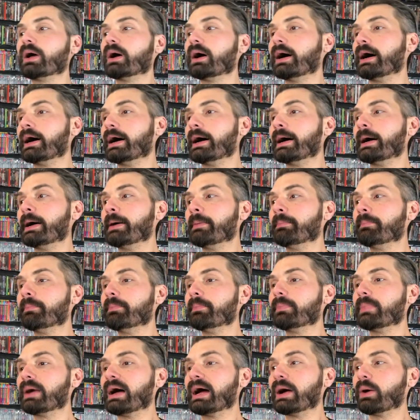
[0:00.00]
Um,
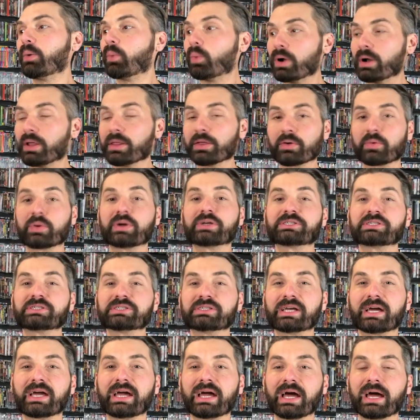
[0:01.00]
I, one of the
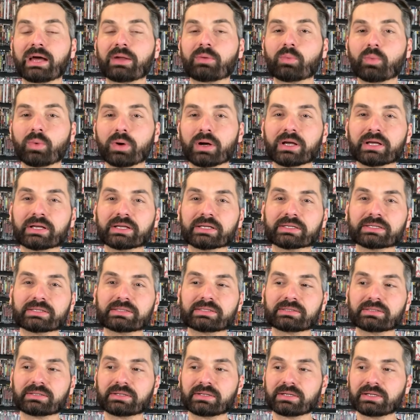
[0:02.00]
questions I had was
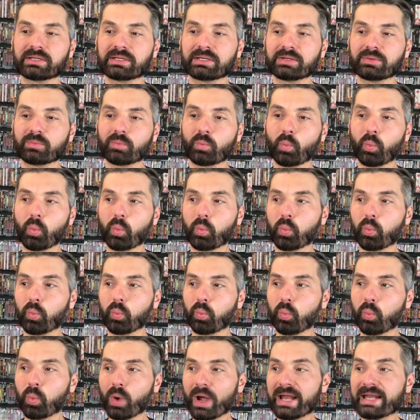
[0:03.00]

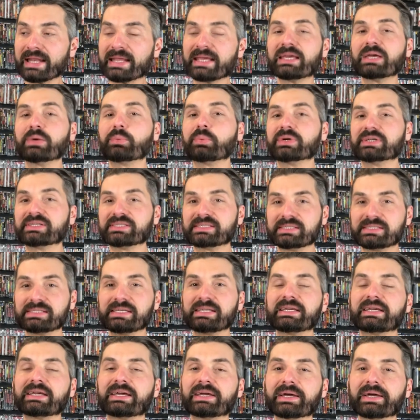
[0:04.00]
when he was
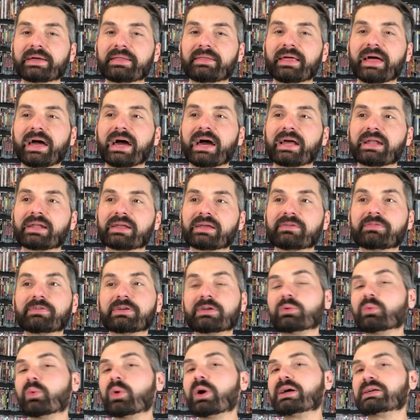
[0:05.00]
seeing that, if
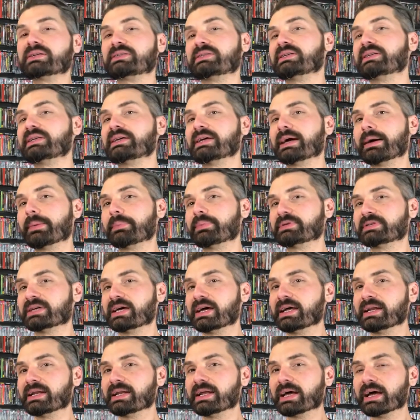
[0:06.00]
he was in the
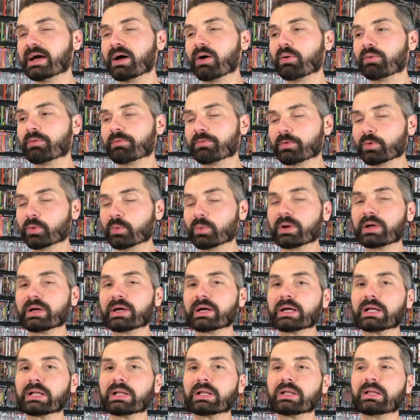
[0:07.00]
upside down for
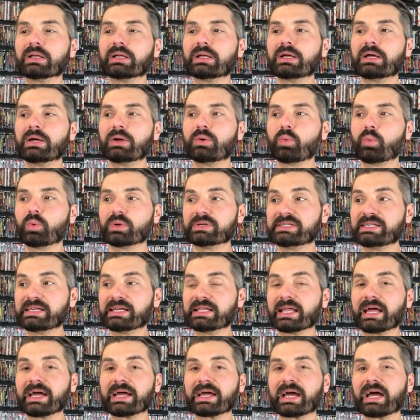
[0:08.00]
real, was
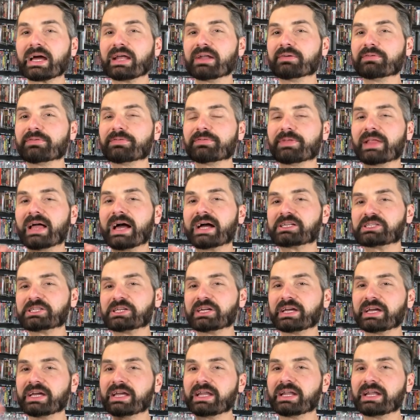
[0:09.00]
he like kind of
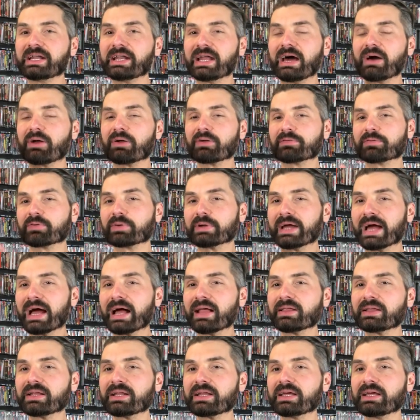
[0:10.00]
flashing in and out of
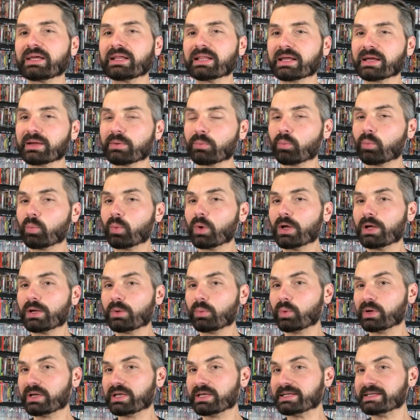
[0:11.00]
reality? Like,
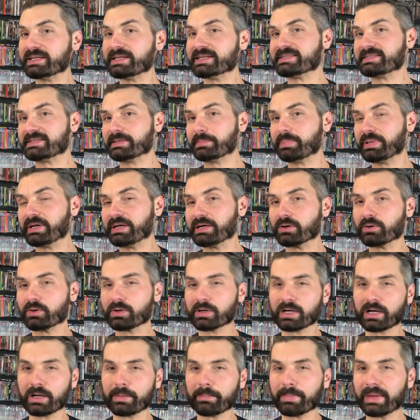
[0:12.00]
would he disappear
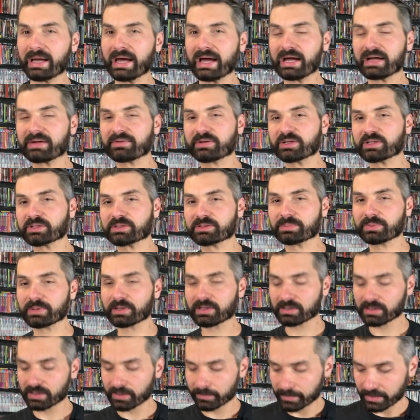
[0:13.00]
and come back, or
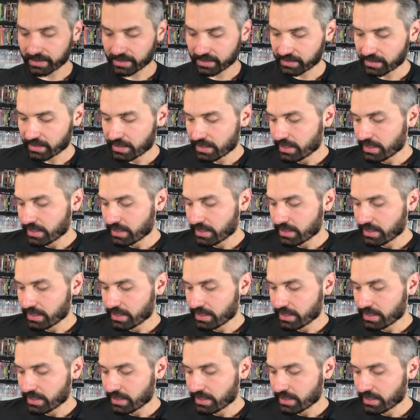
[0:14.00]
disappear and come back?